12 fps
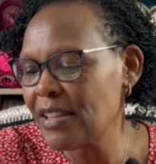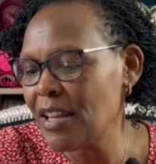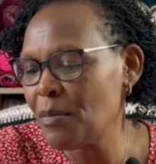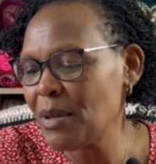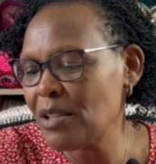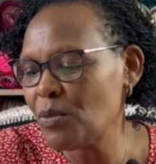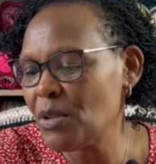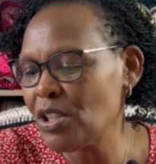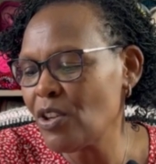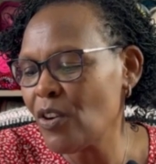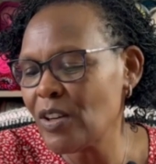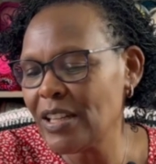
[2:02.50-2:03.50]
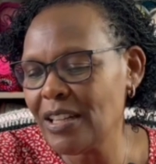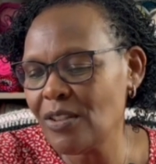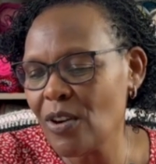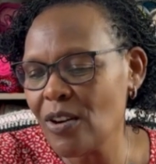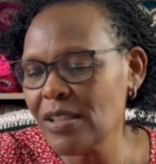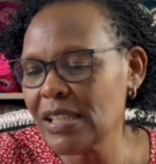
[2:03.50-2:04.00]
name is Midori
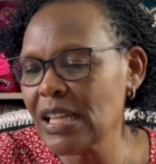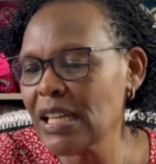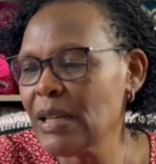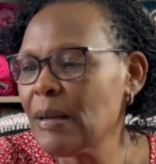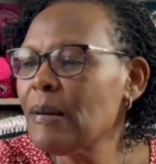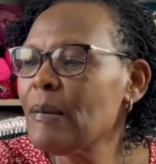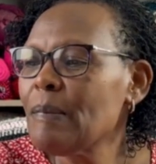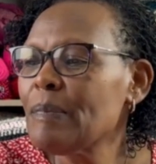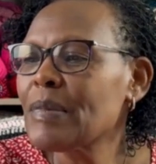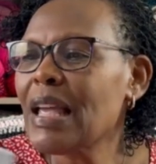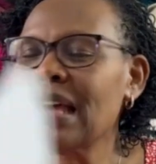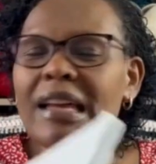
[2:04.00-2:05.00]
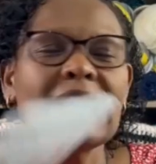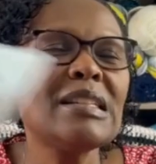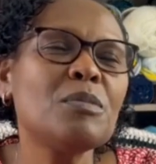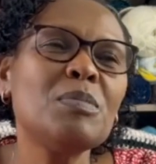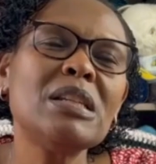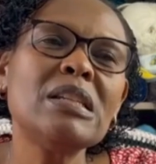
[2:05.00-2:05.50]
Hiroshi, and
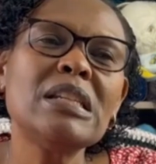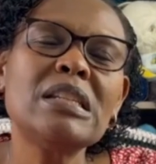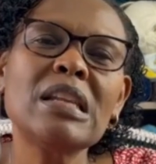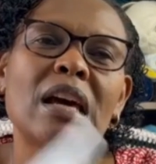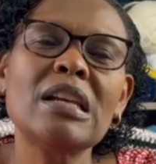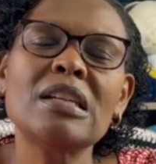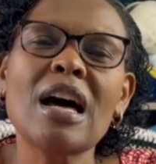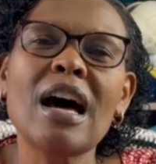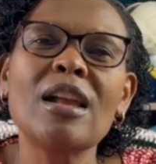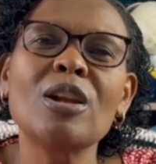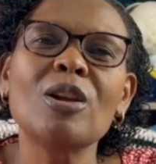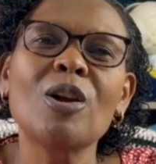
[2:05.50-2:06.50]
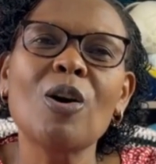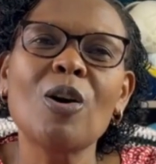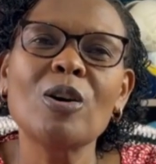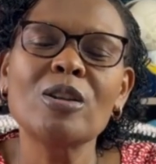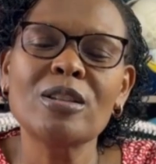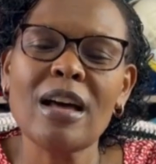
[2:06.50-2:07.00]
it's been knitted a
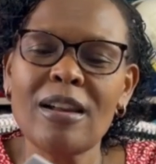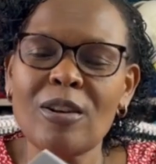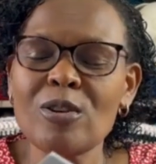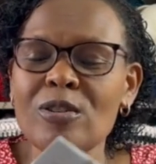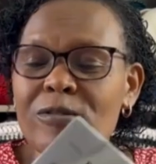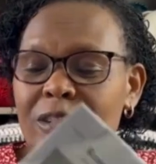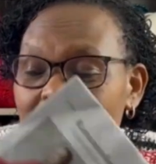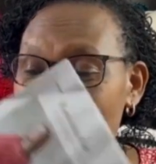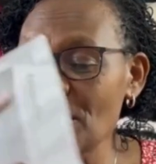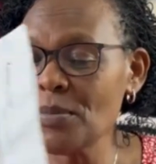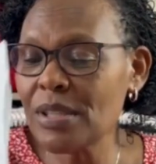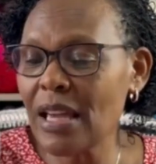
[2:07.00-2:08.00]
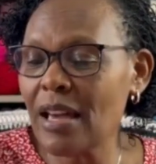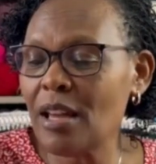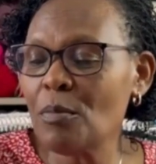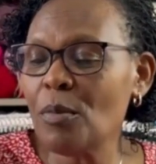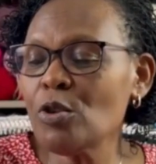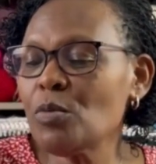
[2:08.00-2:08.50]
lot of times,
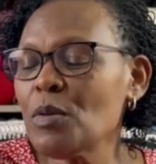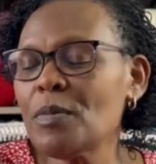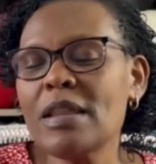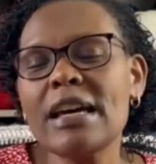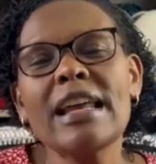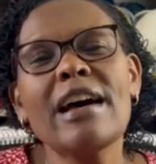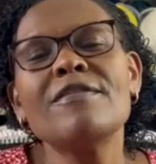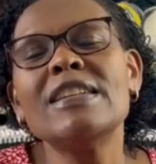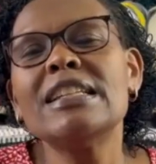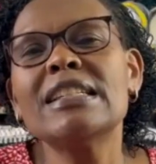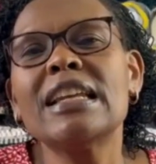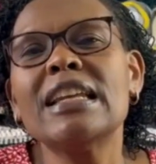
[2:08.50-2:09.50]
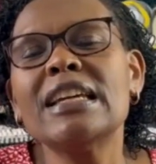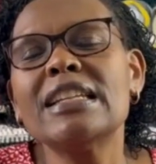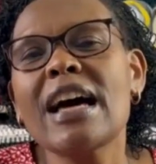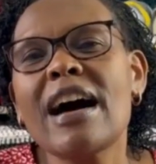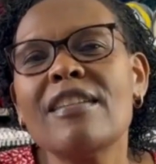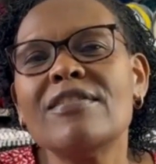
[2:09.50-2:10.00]
and most people that have knitted
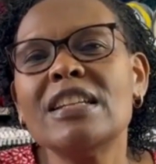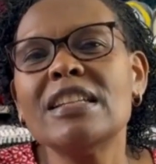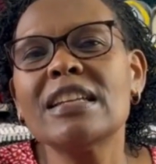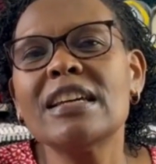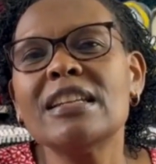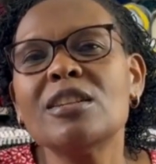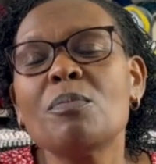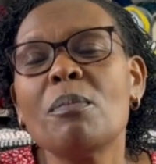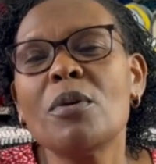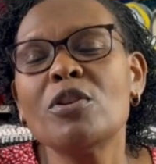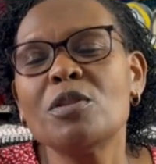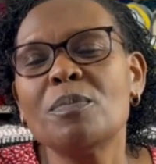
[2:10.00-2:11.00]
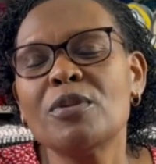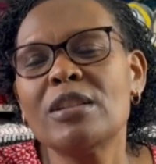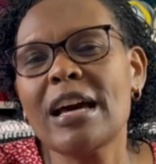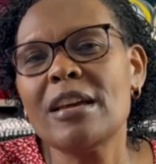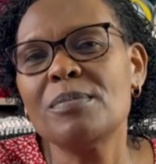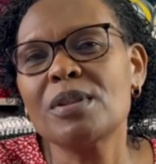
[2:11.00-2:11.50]
it multiple
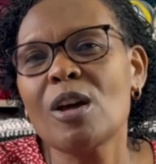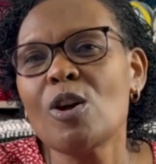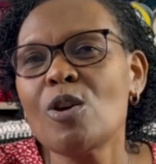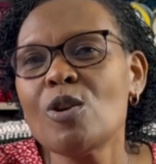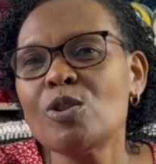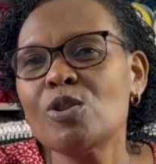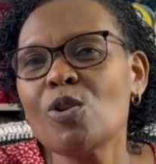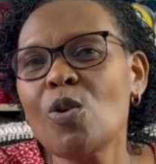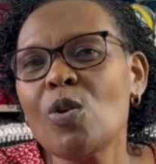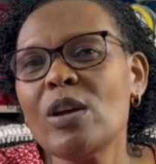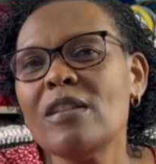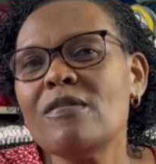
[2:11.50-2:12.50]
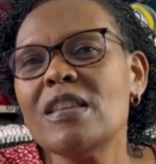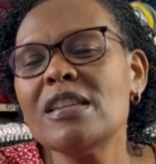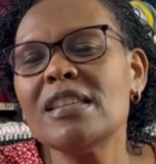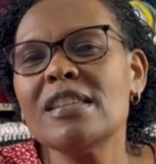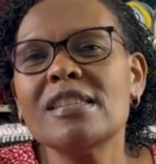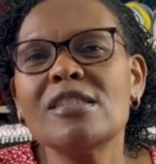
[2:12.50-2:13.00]
times. So if
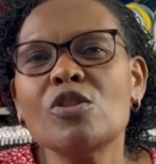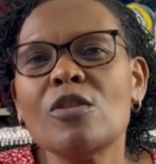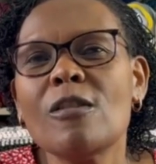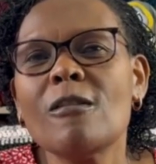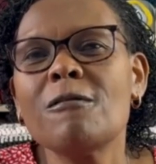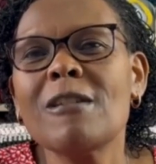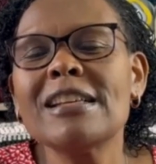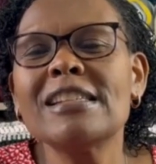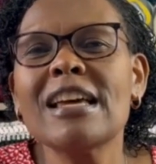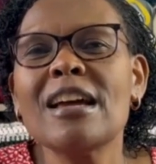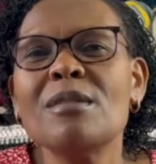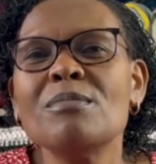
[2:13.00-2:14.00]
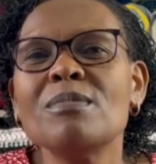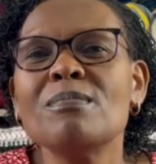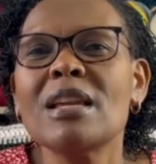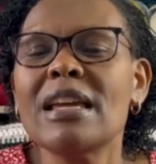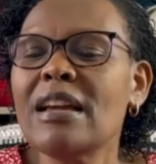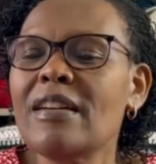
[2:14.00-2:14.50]
this is your first time
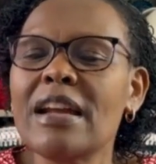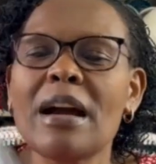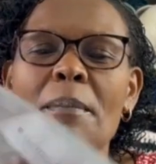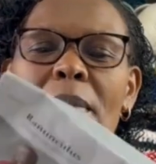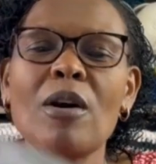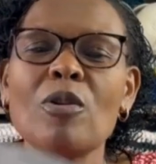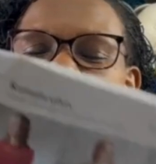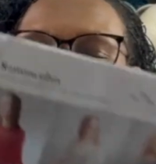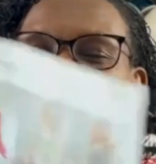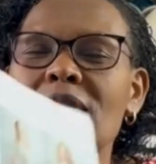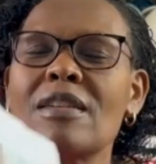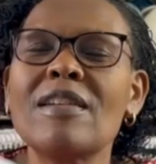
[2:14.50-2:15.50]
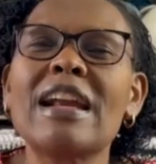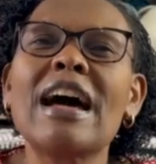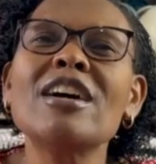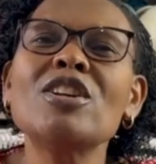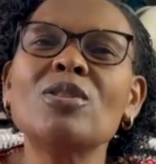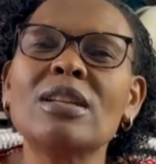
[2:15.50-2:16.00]
hearing about the
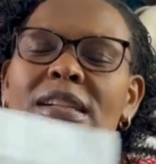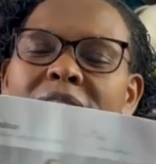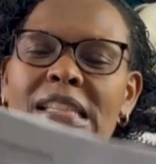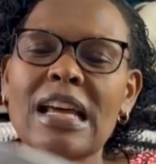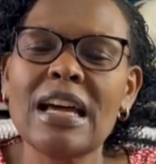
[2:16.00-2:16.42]
ranunculus,